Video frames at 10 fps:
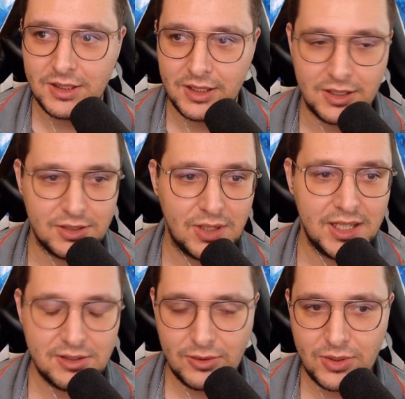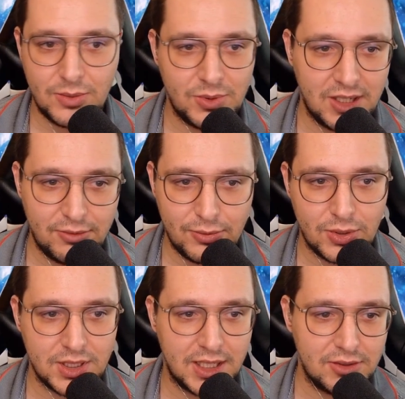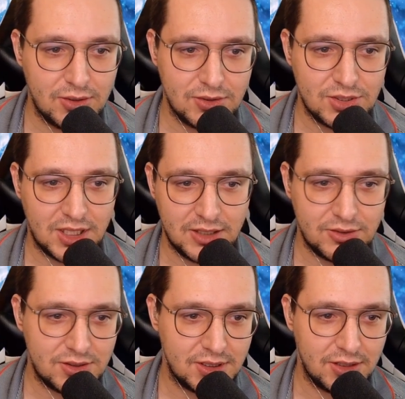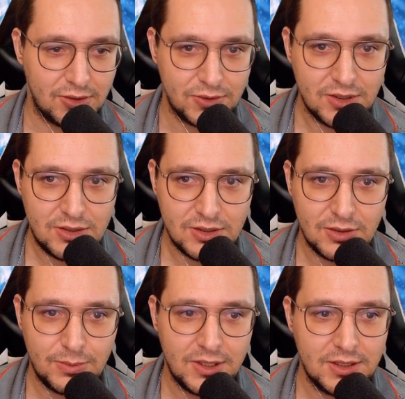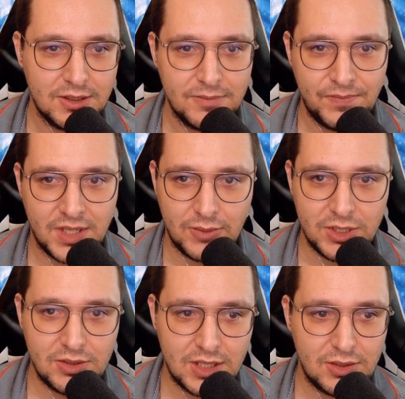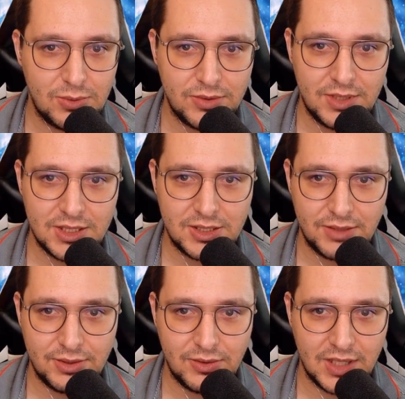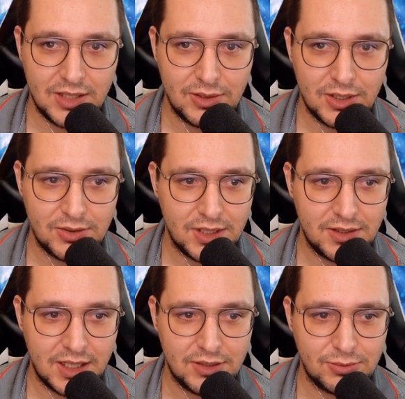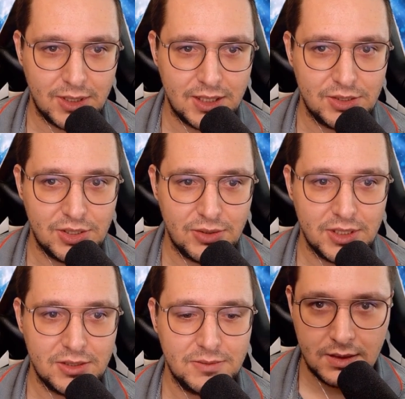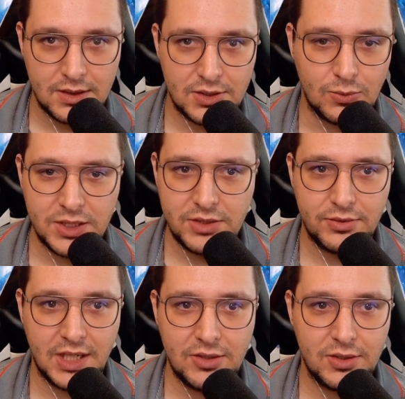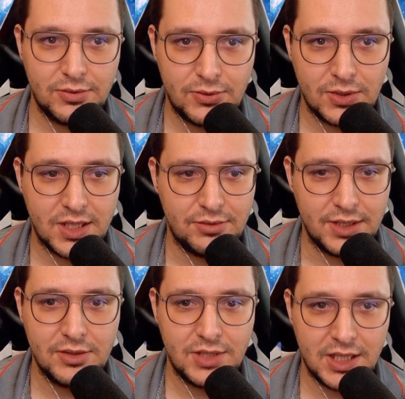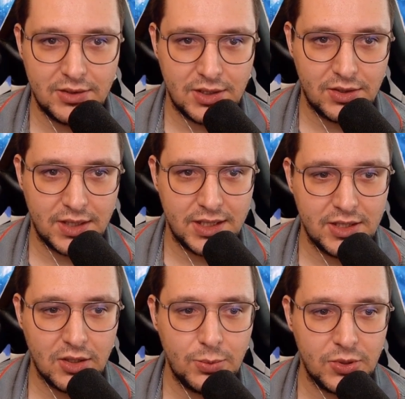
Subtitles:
So I look up like Fortnite gun sounds on YouTube. And what you can do with this, if you download it, I'll quickly show you. So once you've downloaded 4K Video Downloader and you open